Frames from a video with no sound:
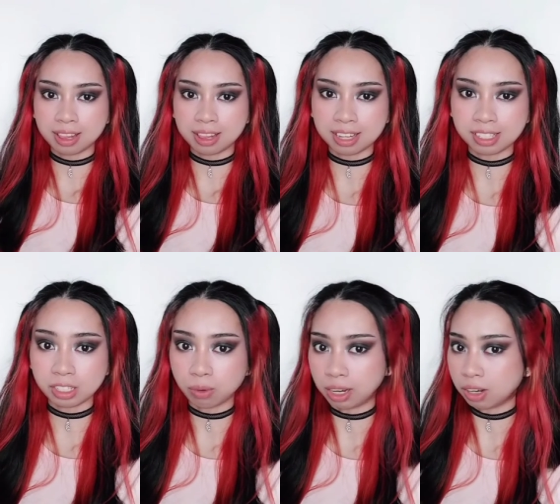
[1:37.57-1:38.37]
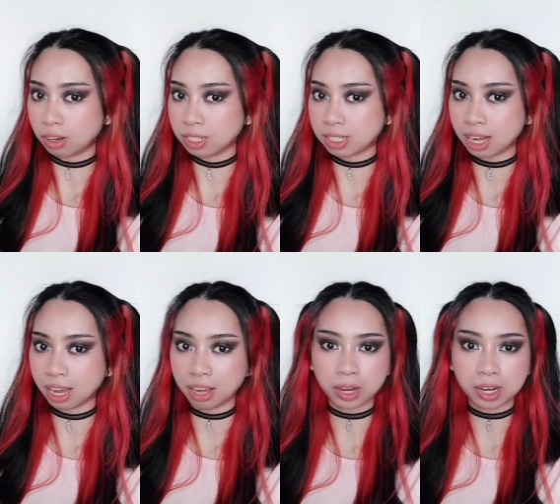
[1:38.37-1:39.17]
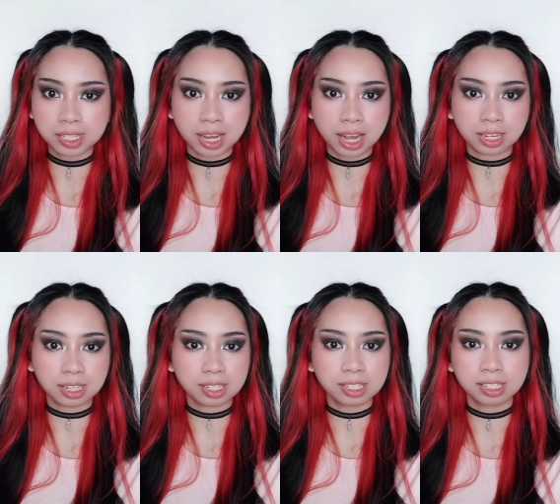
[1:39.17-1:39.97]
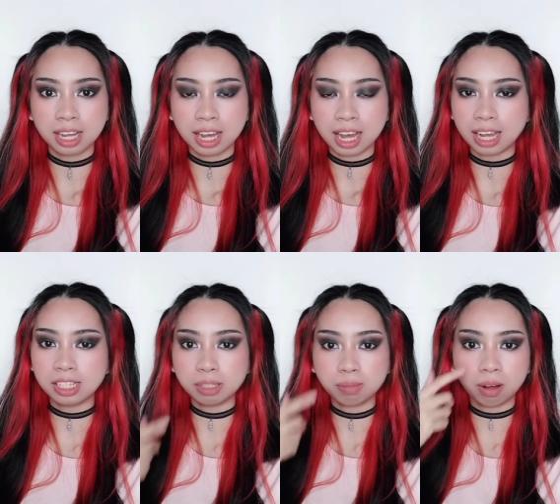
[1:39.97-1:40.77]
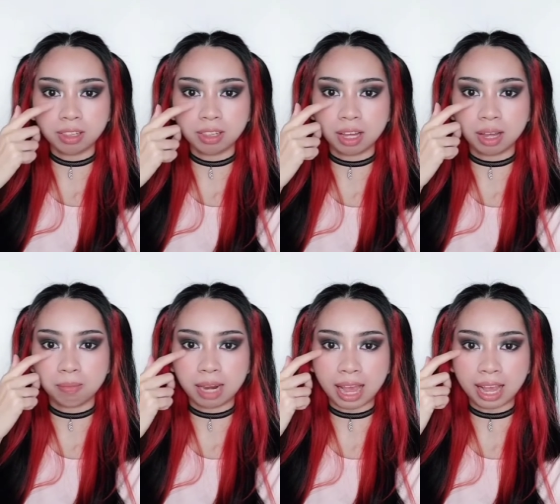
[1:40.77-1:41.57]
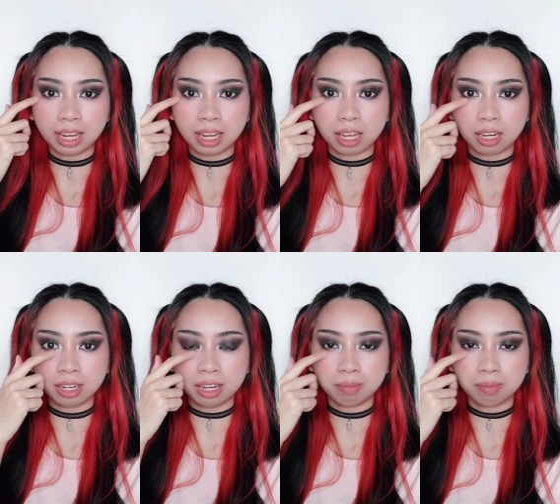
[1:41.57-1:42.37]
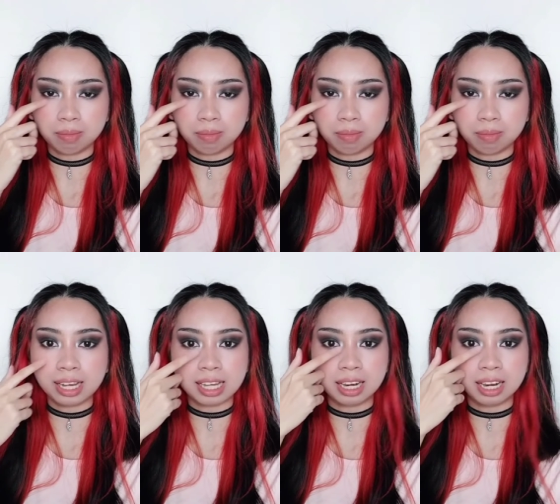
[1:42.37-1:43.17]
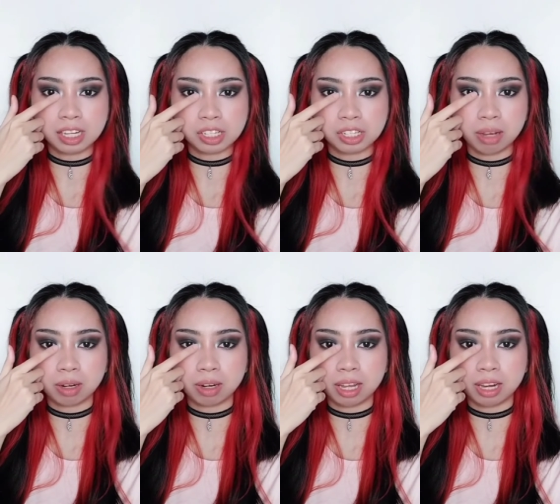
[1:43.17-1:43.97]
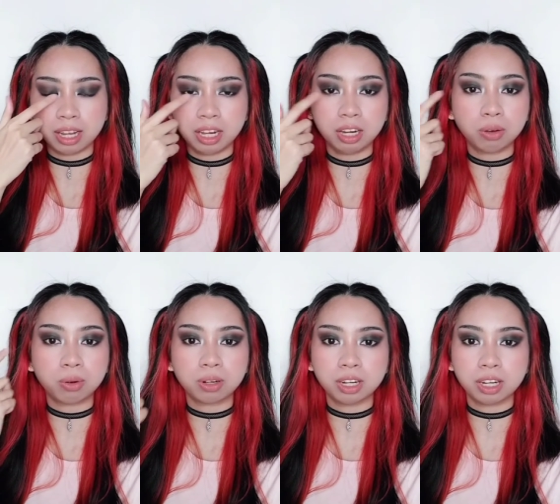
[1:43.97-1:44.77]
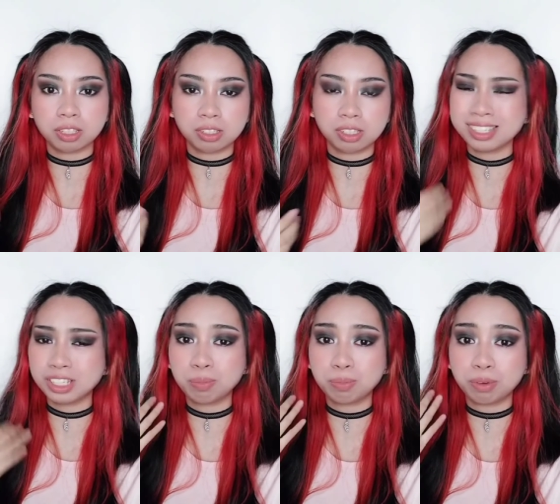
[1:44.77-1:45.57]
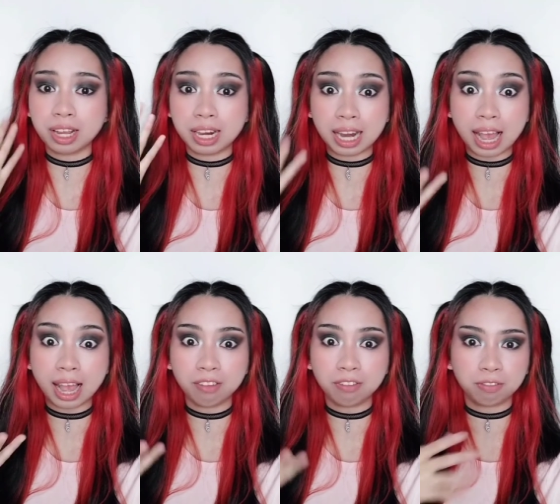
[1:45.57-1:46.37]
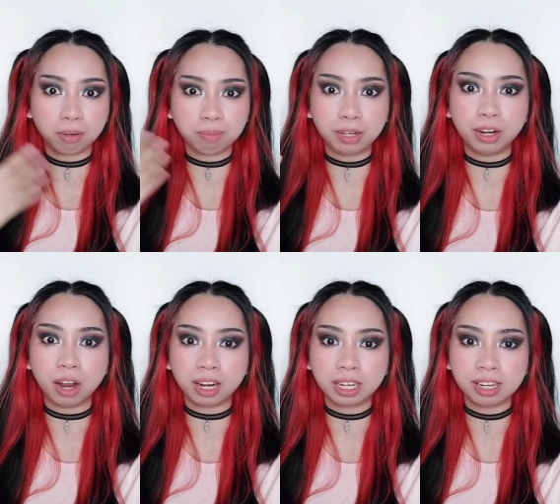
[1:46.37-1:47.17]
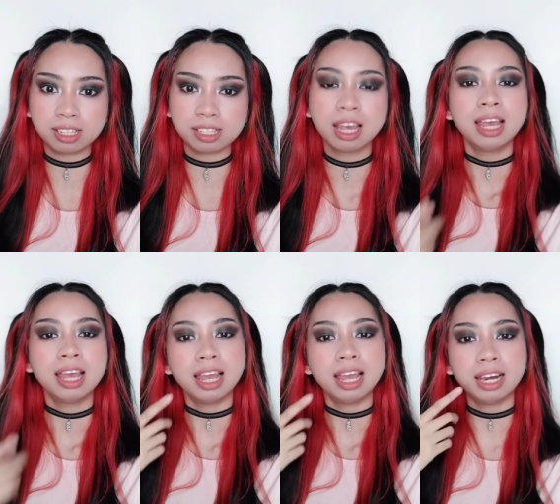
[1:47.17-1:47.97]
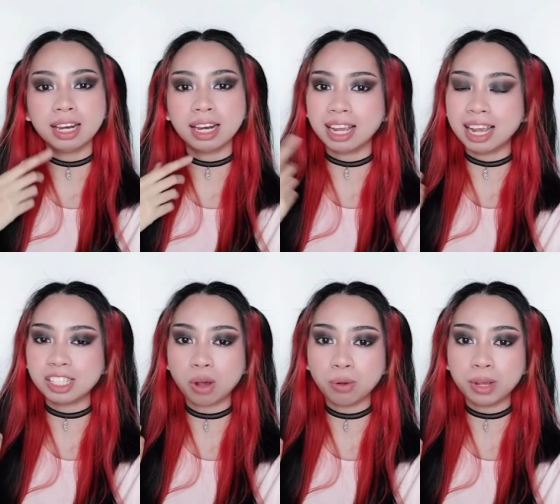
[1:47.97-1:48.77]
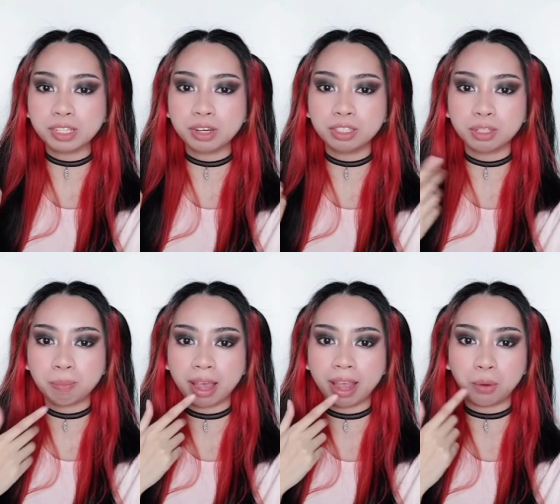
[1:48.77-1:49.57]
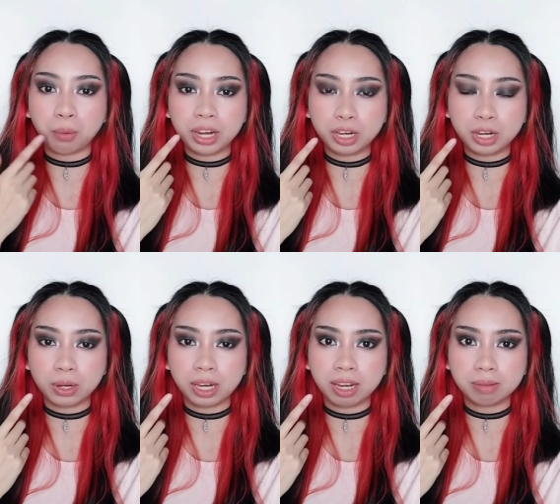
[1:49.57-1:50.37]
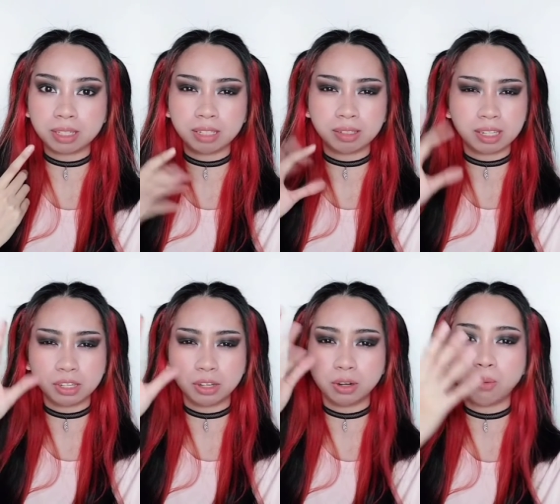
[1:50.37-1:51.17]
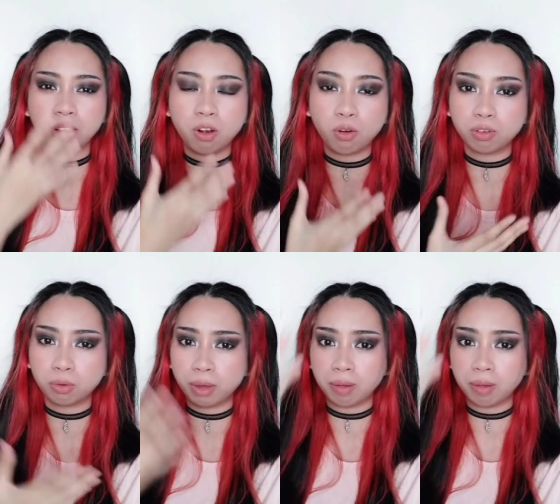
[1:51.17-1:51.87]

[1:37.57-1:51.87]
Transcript: this is what it looks like when it's done. I just brought the black underneath my eyes and then shimmer in the inner corner just to bring life from the darkness. And then it's always good to pair with nude lipstick because you don't want to overwhelm